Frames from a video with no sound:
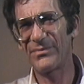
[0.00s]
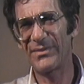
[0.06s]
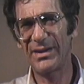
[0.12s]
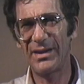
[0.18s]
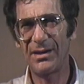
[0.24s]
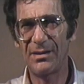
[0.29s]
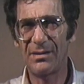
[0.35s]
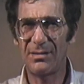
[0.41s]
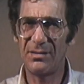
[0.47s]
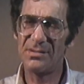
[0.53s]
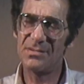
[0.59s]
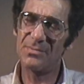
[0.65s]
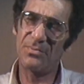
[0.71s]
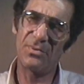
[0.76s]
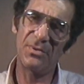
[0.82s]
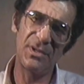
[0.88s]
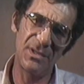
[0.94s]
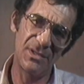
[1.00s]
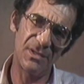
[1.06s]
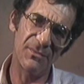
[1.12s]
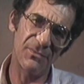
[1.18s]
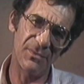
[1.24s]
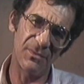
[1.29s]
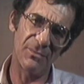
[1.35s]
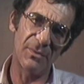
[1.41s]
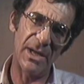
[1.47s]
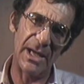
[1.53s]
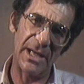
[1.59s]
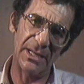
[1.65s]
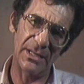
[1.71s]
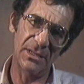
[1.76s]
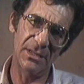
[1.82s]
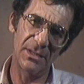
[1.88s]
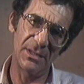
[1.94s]
it, it's pretty different
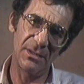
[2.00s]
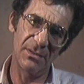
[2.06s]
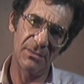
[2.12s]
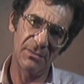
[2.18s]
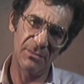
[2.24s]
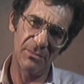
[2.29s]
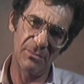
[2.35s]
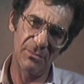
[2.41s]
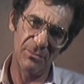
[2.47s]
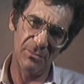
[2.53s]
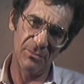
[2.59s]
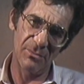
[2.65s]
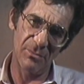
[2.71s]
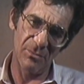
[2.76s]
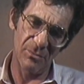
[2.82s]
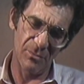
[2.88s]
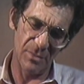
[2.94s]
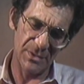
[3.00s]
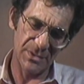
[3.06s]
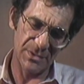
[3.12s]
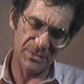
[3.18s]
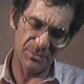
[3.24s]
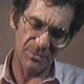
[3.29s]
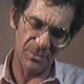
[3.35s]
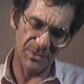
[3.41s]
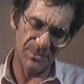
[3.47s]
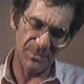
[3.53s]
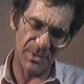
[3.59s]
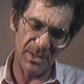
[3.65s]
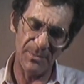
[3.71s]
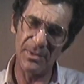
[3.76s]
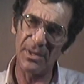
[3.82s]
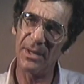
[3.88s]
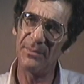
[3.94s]
radically. Uh, once, once
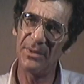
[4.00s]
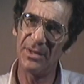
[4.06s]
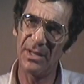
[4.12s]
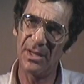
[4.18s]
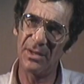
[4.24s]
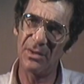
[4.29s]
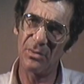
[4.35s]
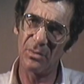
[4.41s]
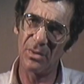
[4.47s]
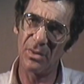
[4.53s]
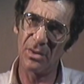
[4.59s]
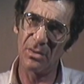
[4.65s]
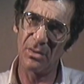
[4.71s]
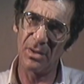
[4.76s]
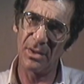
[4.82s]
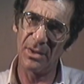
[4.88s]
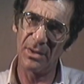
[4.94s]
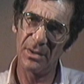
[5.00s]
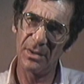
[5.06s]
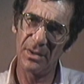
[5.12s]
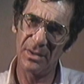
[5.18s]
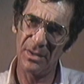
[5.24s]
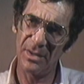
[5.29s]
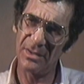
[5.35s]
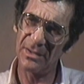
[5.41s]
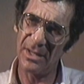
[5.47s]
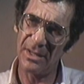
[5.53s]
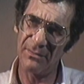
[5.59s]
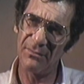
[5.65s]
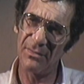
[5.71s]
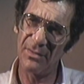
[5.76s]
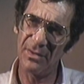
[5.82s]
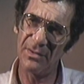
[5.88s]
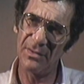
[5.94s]
Bob and I began to work on it, it, it got
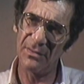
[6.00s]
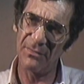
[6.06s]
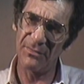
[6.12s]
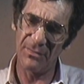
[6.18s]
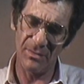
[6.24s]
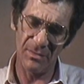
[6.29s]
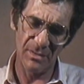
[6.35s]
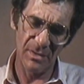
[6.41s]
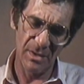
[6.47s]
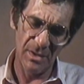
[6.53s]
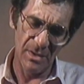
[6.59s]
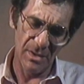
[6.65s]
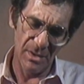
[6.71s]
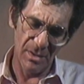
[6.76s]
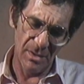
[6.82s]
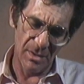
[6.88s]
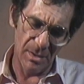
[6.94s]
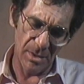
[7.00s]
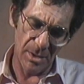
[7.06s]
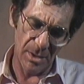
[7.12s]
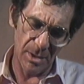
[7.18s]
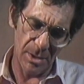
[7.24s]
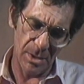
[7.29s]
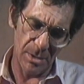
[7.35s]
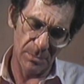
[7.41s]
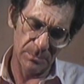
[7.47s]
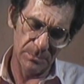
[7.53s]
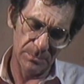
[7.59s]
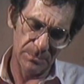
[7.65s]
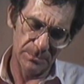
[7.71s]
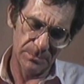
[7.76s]
very different. Um,